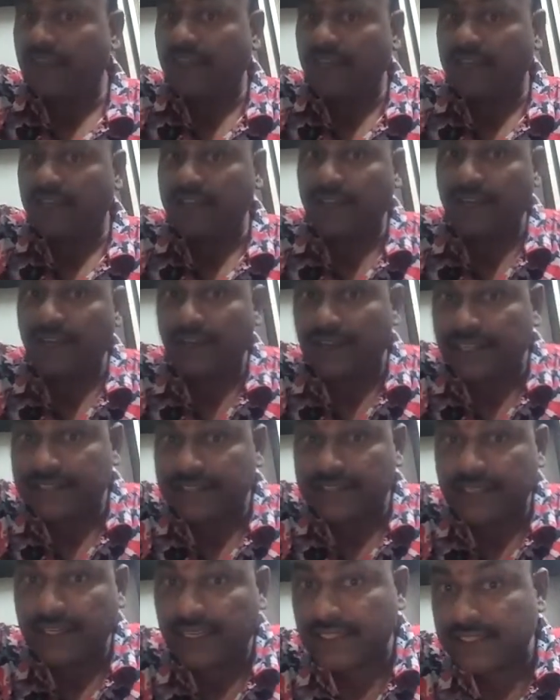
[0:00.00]
where the
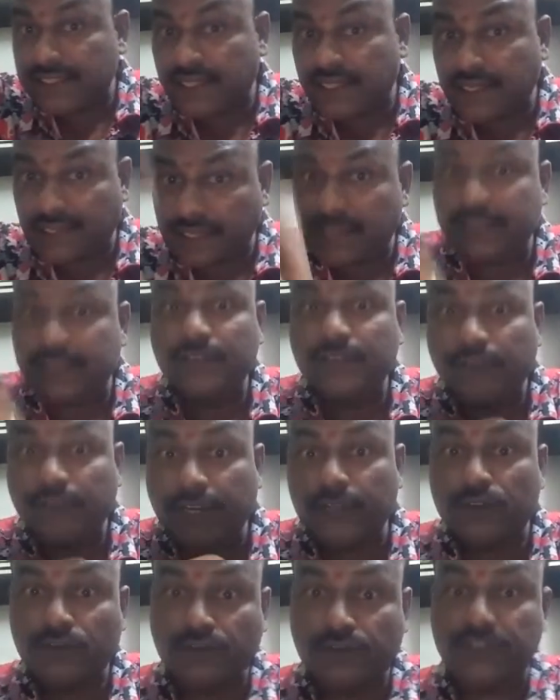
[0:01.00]
destination he is
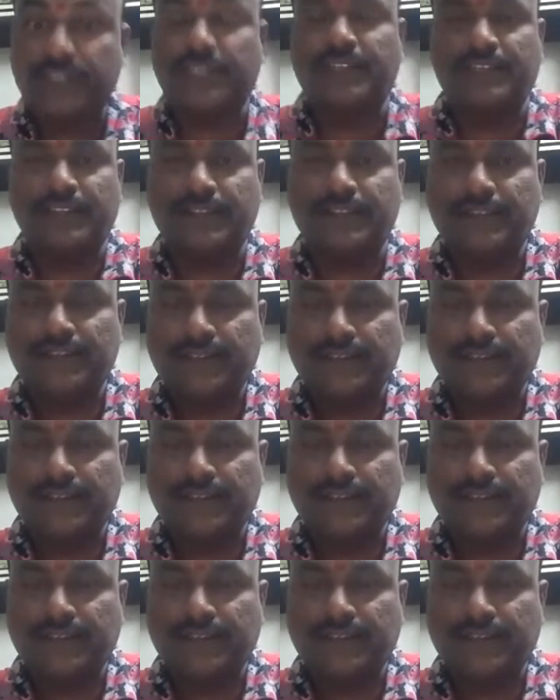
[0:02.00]
going to visit,